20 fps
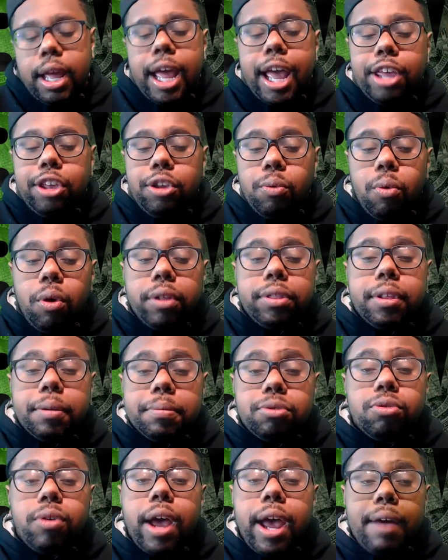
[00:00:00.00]
You want them
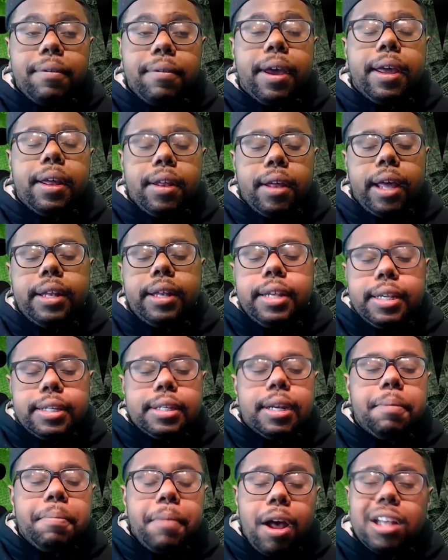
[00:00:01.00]
to have a
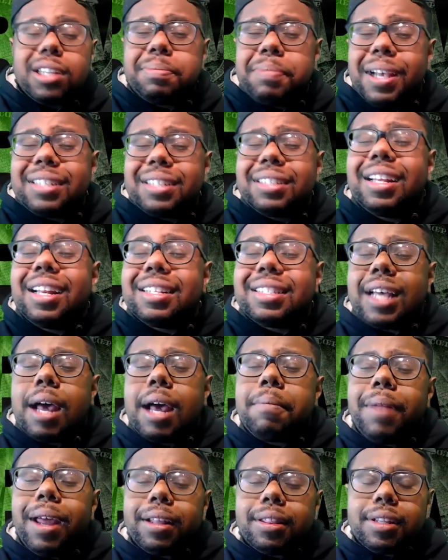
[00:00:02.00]
decent amount, especially in a
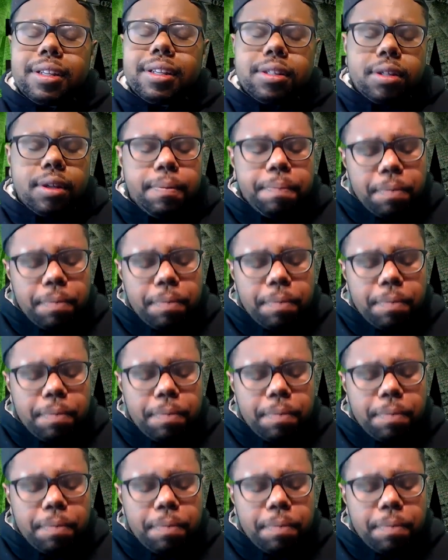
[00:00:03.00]
time like this.